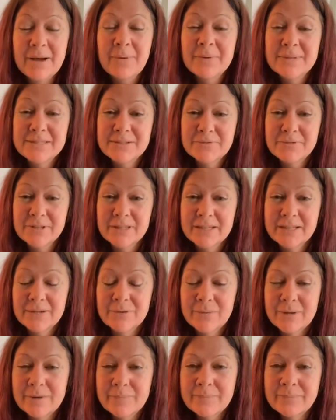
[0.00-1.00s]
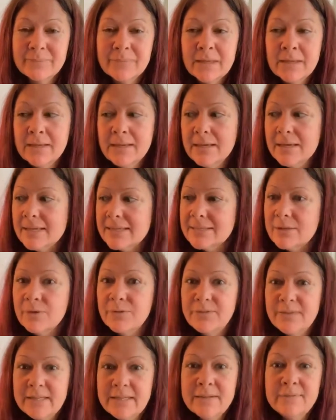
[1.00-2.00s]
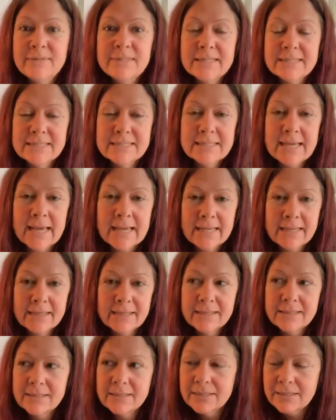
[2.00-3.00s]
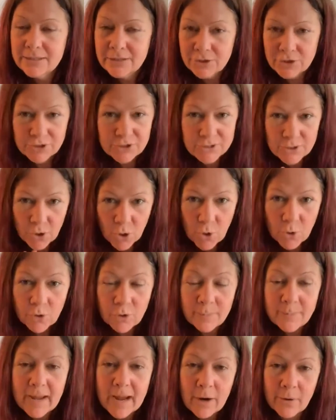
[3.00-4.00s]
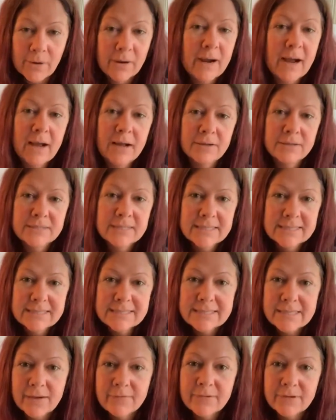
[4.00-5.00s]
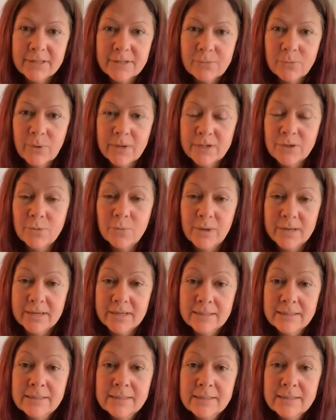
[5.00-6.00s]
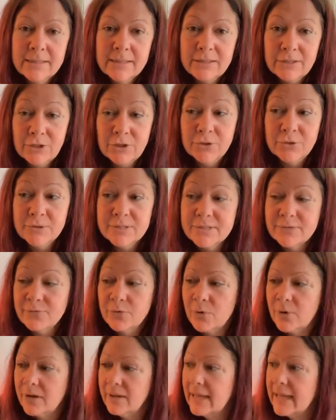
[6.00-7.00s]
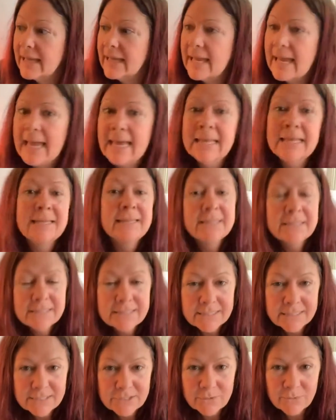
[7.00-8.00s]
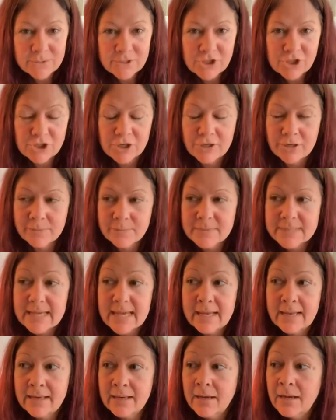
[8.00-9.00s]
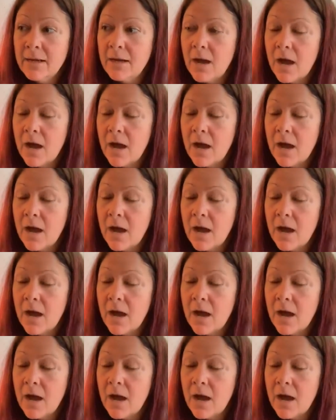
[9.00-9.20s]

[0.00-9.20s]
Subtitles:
That one's a really good one. So Thieves is like your total powerhouse. That's definitely what you want to use for like anything to do with germs. And